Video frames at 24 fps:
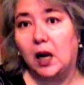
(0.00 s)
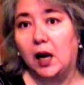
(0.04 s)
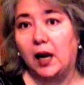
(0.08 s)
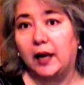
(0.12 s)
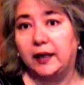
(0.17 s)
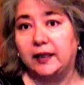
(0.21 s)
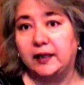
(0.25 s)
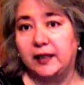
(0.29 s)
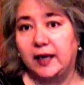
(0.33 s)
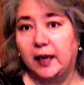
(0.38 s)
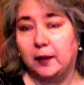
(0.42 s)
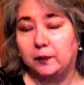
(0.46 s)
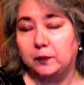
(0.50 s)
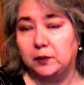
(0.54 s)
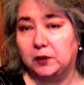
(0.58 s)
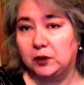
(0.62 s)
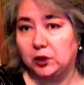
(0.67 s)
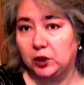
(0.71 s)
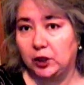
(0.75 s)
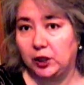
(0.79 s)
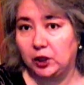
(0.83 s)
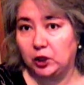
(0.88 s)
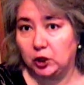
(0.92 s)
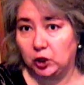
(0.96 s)
I kept a
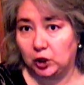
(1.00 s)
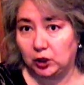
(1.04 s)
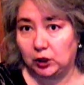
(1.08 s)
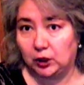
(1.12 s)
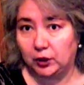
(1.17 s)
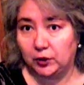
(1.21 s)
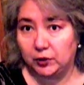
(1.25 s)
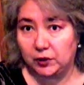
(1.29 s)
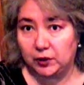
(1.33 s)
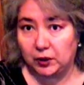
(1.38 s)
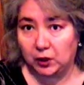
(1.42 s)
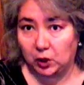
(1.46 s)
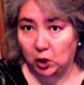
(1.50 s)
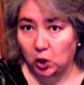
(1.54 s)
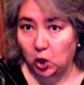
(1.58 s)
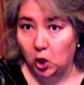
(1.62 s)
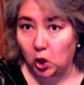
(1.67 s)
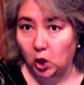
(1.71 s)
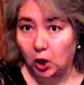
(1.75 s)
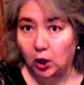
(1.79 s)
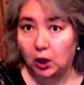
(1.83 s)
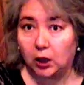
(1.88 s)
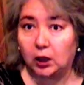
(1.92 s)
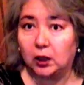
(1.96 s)
change of clothes in the
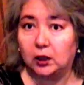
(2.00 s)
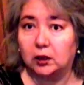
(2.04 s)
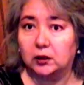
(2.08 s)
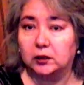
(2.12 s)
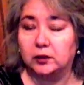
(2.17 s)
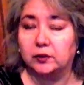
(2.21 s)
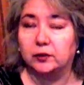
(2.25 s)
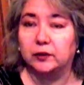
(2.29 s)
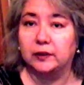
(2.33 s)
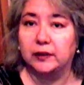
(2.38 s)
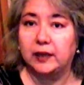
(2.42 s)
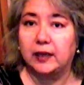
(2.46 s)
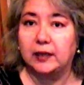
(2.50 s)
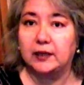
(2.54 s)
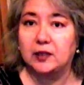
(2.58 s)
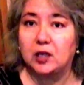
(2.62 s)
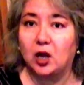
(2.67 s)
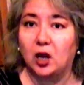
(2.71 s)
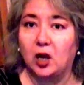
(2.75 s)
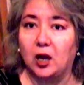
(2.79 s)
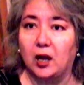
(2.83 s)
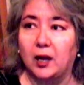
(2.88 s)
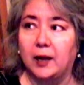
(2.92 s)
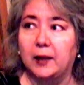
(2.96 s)
car during that
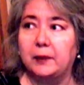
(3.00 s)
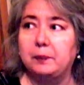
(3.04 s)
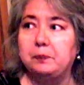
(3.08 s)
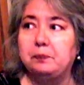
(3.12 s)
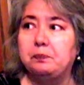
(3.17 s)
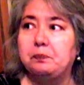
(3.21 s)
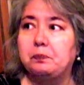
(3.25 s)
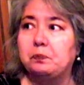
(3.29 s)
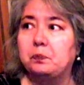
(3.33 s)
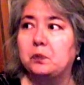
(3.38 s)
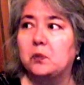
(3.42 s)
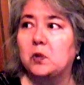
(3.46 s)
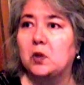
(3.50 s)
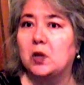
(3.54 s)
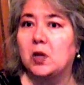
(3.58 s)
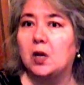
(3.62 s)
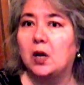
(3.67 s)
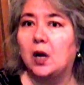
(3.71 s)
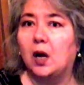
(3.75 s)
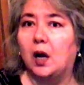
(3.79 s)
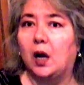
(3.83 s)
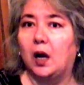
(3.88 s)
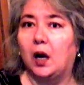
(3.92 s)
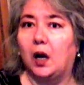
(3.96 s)
time.
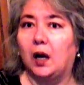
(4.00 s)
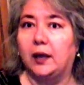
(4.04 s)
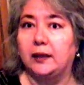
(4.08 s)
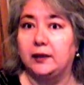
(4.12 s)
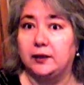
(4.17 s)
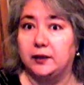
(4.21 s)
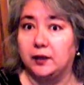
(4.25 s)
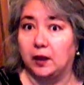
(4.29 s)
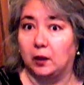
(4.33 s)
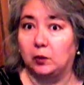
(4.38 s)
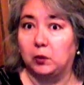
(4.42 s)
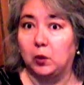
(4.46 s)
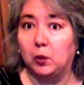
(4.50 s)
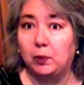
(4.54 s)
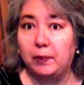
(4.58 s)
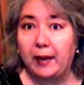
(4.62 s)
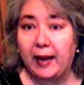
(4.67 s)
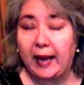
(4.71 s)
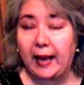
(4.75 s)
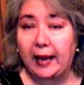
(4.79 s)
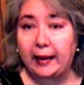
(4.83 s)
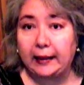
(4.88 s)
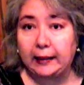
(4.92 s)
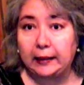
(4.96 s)
I double
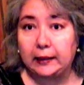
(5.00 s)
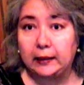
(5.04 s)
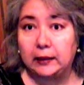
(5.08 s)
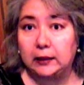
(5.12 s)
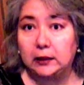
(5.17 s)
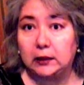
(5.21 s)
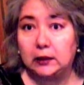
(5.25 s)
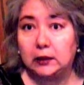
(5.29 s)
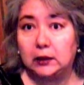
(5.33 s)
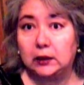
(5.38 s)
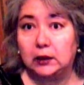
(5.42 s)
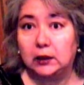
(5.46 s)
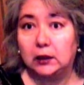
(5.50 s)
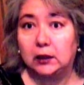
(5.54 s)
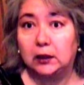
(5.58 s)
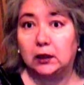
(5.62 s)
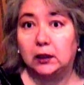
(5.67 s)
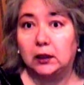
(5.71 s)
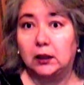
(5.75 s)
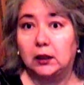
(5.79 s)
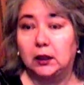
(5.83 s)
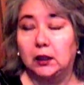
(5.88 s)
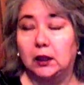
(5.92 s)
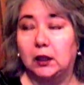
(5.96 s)
padded.
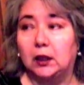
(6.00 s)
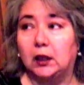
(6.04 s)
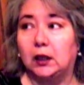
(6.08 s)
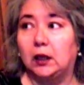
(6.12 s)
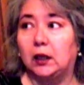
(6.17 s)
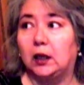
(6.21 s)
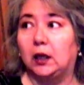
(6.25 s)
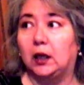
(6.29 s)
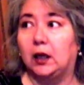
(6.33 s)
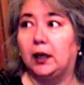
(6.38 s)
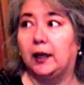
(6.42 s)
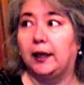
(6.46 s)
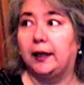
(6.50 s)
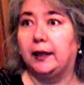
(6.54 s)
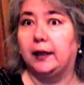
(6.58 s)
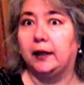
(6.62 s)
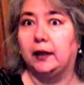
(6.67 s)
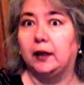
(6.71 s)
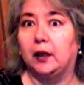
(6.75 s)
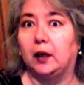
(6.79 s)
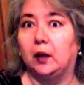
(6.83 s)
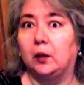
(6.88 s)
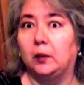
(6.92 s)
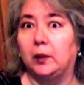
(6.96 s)
I
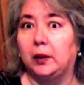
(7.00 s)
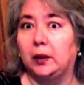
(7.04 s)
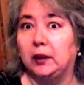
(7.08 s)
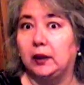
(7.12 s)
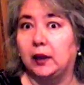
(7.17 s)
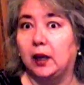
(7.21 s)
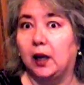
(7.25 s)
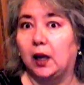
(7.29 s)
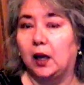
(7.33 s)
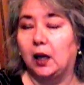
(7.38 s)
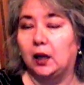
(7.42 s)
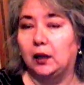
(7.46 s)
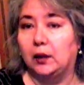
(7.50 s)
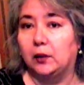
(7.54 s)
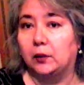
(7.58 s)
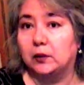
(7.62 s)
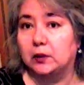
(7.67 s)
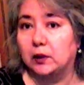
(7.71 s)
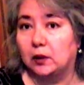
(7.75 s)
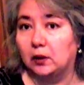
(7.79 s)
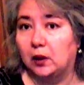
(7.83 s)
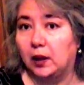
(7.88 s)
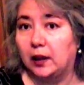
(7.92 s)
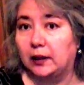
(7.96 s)
mean, there
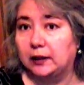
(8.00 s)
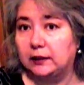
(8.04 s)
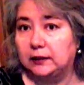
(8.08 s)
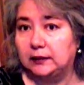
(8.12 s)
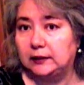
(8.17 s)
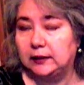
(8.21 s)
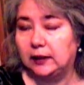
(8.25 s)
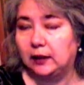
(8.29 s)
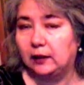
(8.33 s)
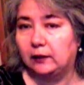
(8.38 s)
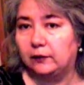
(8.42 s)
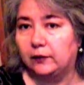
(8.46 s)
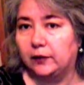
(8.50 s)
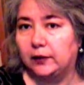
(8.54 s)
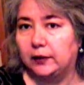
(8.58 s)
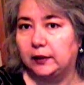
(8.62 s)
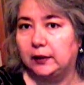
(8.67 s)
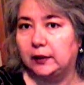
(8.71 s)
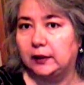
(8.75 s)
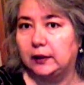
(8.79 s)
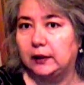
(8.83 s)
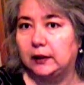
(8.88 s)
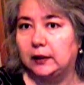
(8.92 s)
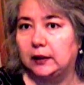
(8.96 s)
was a lot of stuff.
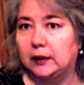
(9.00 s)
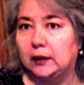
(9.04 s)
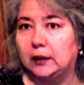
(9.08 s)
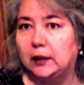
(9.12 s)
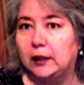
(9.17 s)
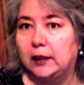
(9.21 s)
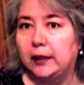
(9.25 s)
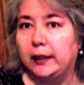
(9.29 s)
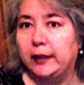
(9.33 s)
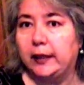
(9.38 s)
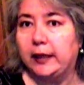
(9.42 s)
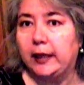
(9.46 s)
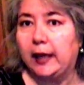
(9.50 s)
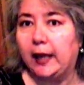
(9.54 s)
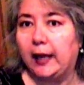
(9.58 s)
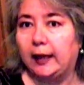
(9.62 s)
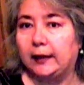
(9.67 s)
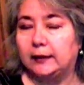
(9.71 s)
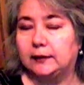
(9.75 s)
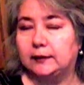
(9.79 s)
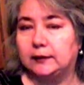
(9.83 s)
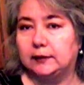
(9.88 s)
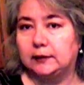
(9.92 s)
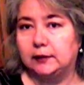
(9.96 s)
And then
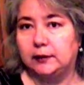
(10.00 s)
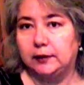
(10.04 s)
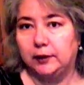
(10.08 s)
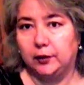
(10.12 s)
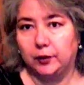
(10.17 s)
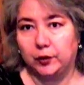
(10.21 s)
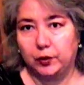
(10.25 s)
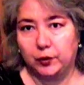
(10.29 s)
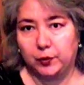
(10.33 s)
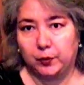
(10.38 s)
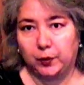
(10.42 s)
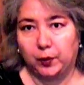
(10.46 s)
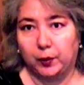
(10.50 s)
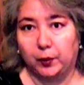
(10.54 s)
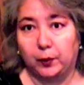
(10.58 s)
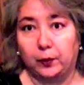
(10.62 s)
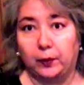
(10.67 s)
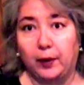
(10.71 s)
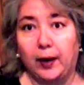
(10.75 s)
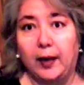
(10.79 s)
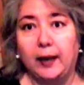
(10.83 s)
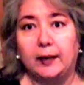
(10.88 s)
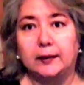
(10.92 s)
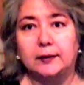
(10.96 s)
as years
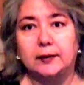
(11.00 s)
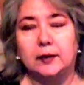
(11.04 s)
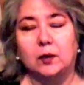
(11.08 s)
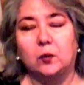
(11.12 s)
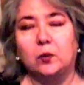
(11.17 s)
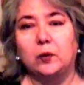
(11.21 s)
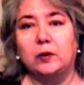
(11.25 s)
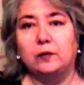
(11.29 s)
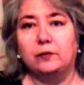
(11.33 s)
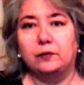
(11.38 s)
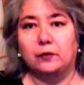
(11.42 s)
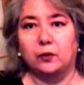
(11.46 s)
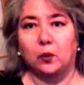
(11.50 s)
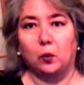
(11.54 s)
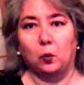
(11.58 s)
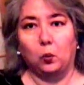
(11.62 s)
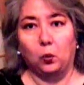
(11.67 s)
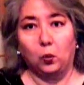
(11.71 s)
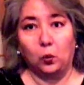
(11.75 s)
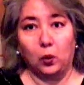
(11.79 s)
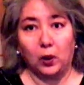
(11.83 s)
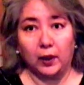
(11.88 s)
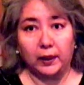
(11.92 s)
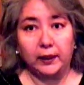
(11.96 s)
progressed, it went from
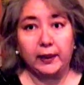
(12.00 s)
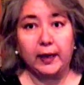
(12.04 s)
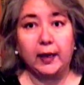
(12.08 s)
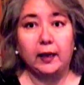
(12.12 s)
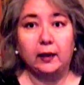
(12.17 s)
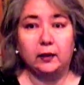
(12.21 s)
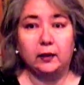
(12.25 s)
one